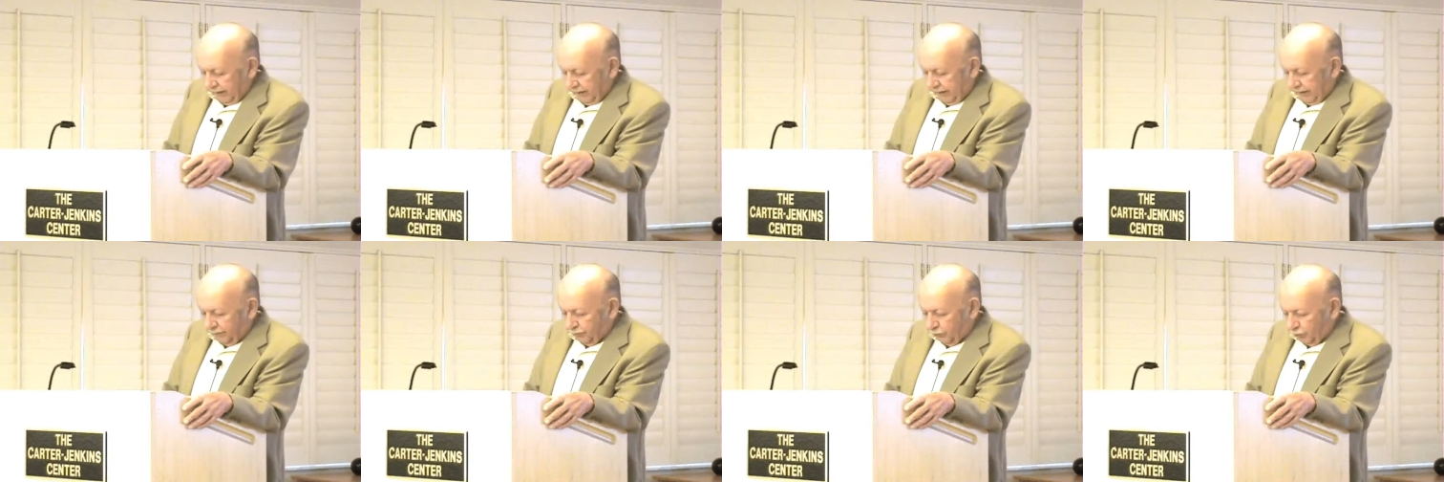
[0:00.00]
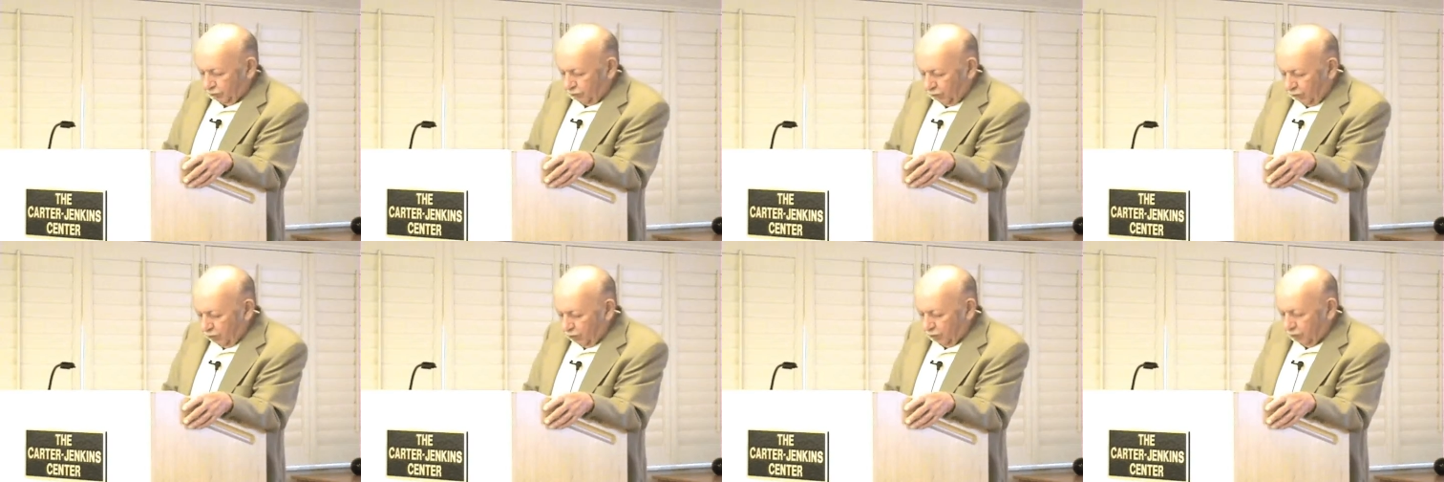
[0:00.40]
as
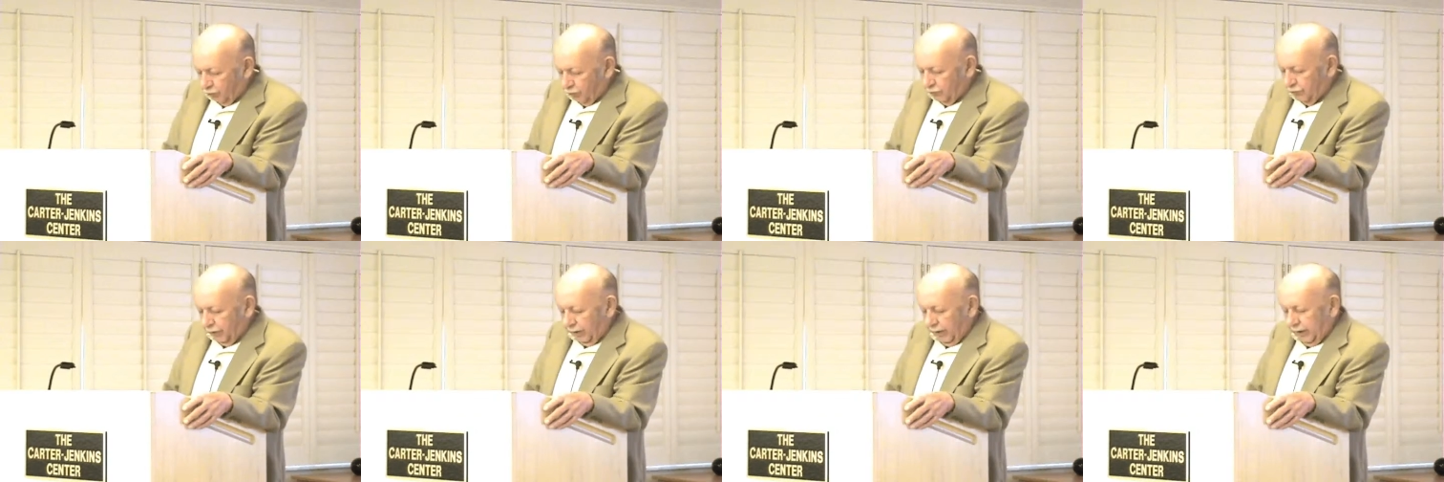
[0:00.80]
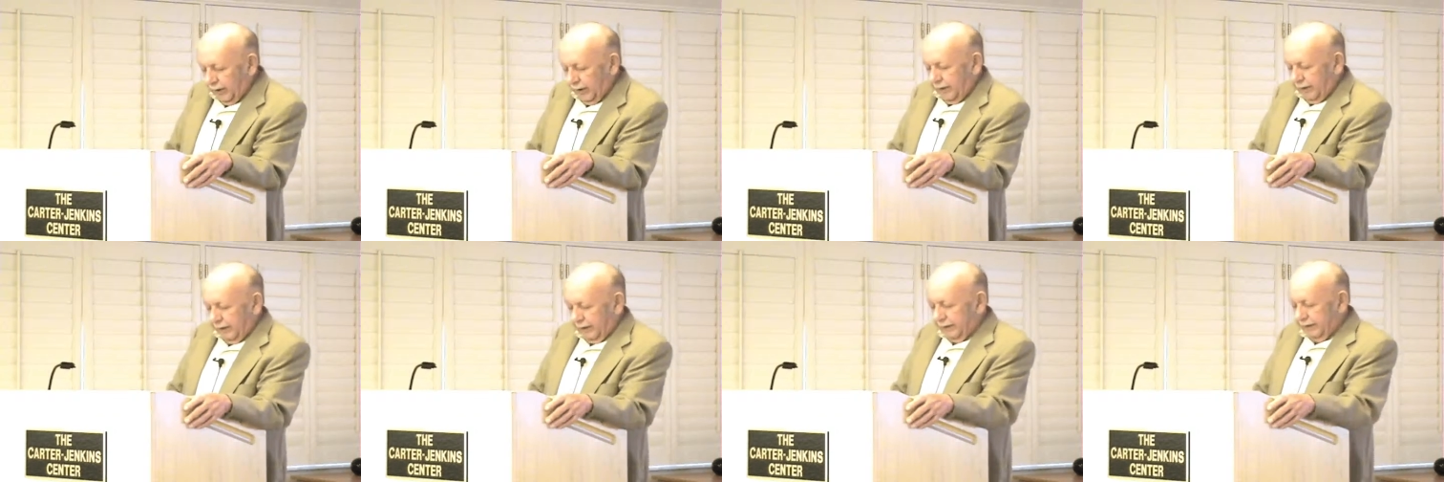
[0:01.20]
Kohut
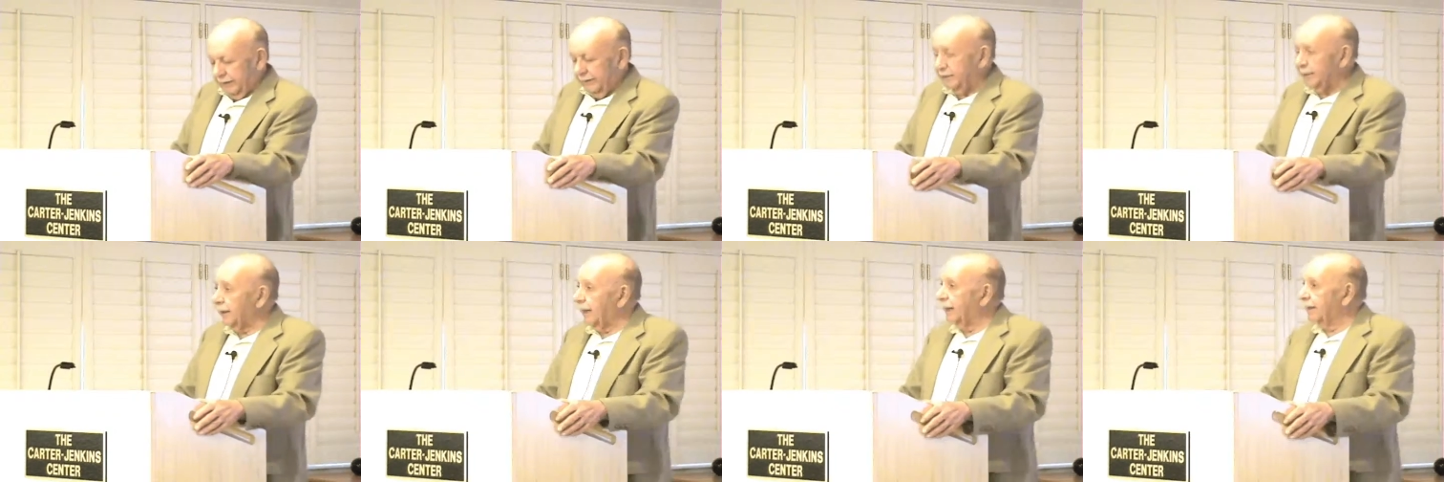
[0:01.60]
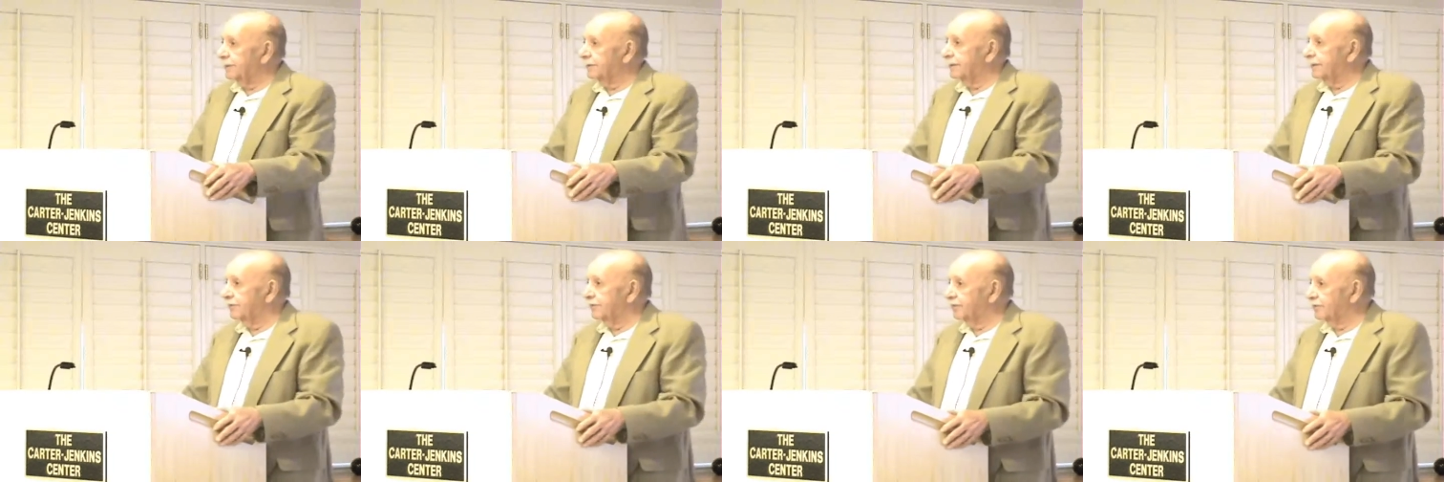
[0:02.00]
in
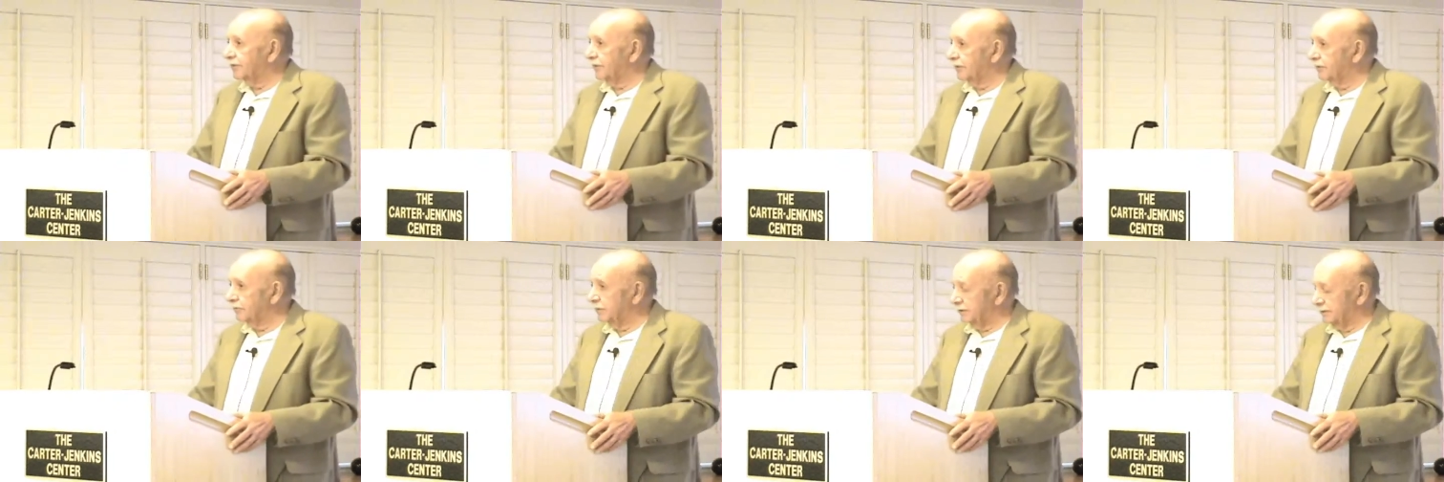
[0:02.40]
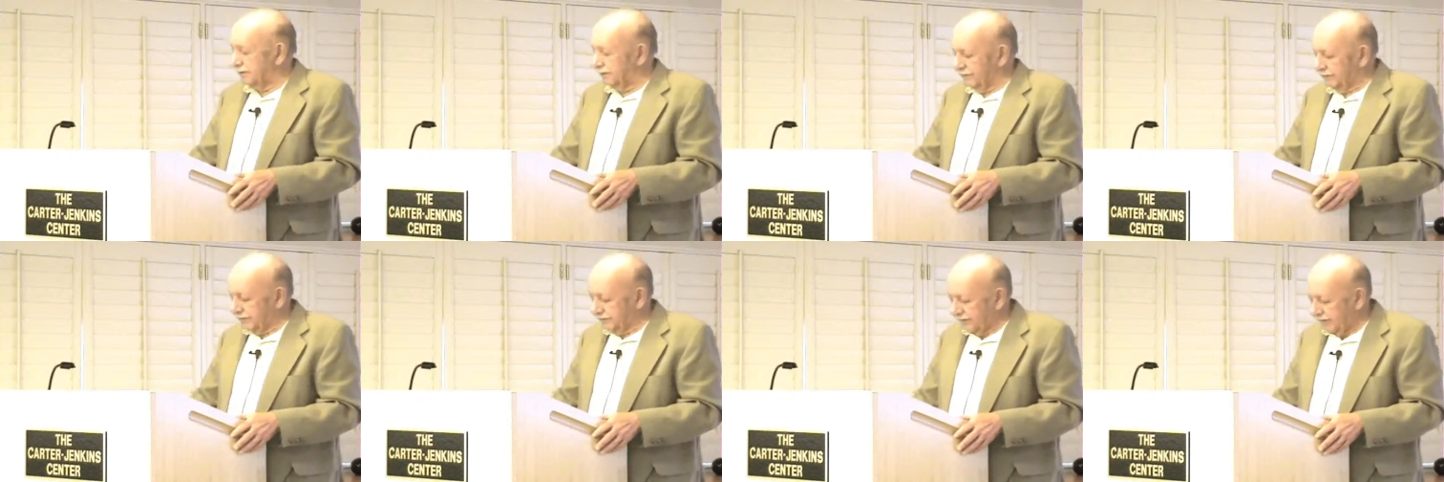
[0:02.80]

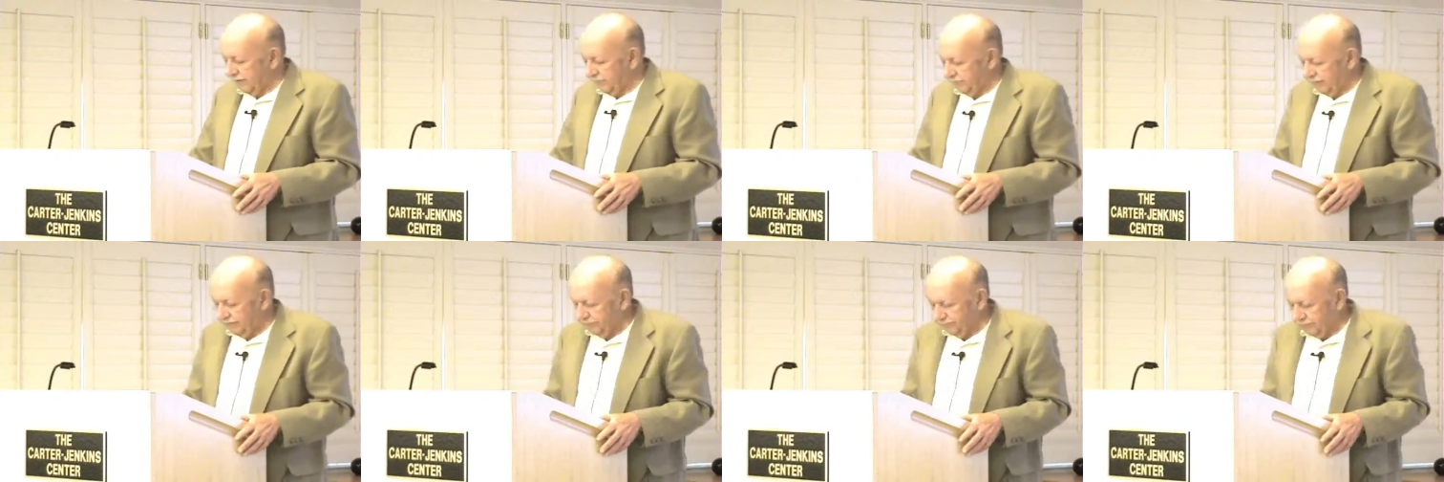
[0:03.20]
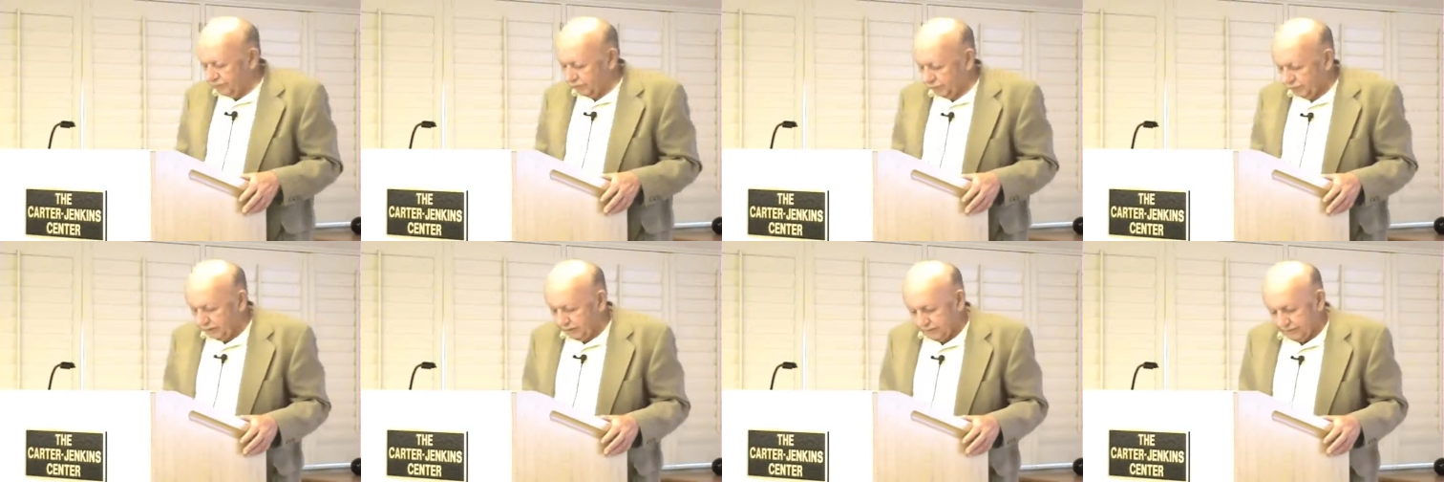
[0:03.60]
1977,
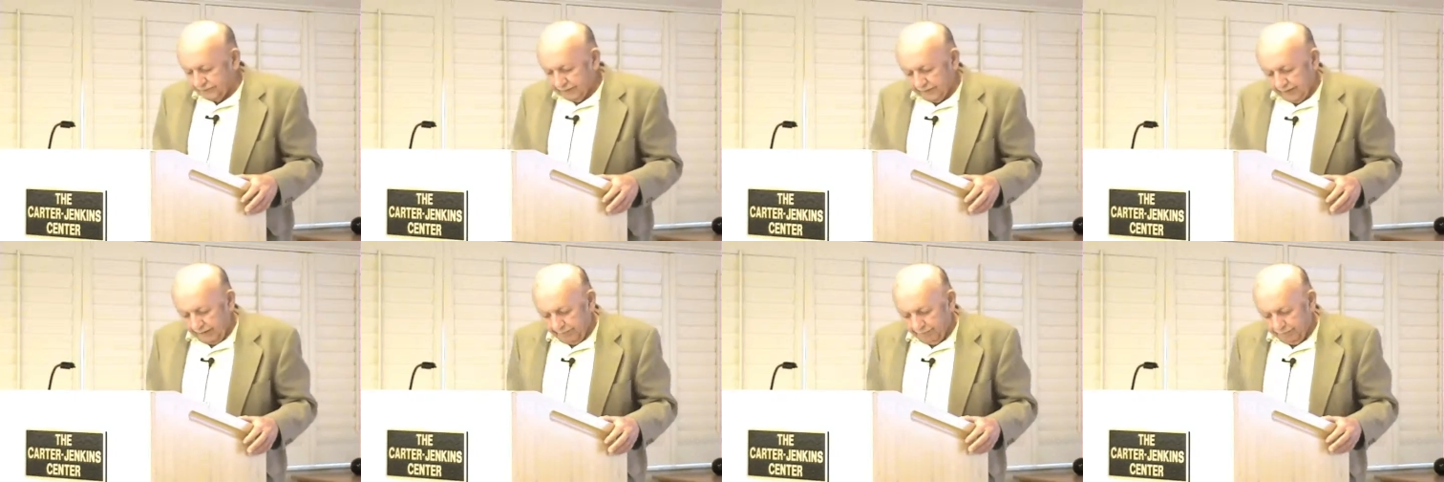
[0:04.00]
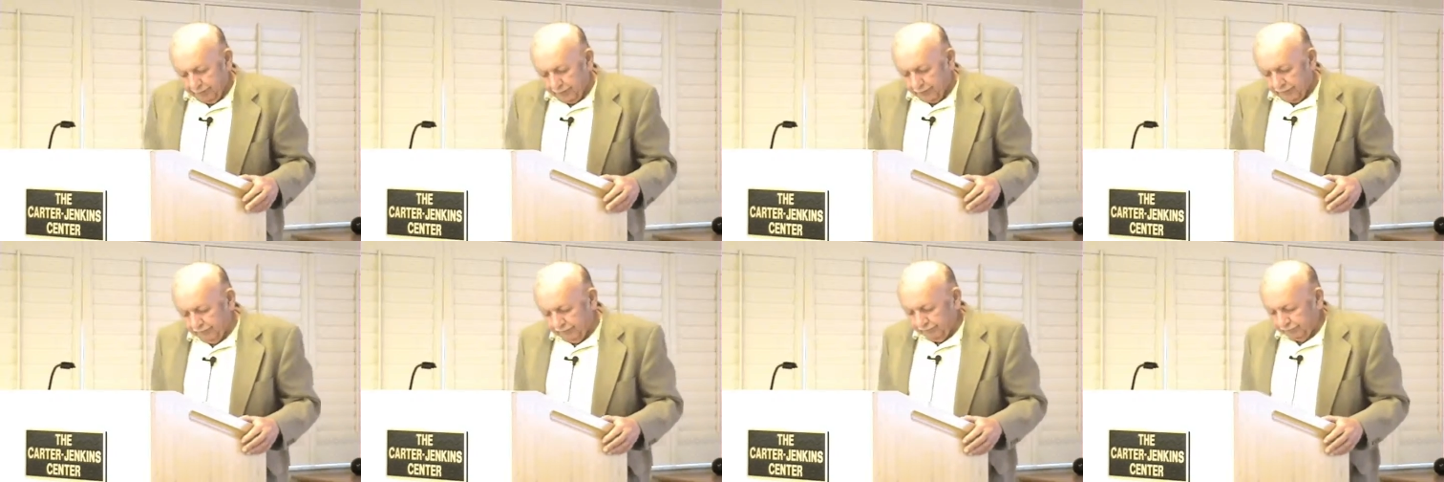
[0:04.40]
for
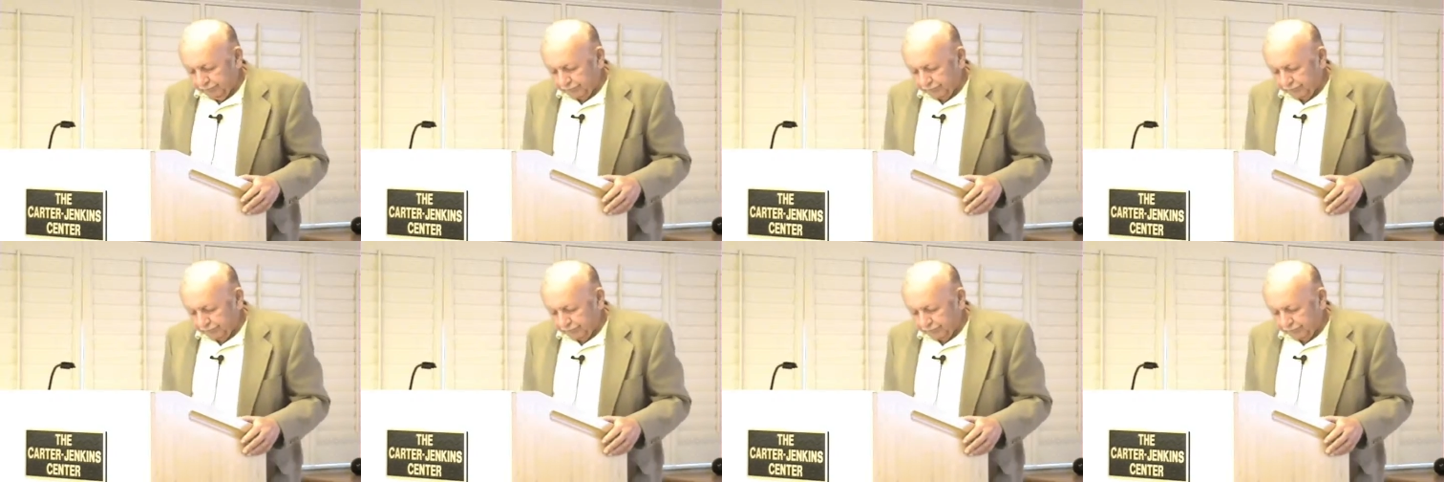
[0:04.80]
example,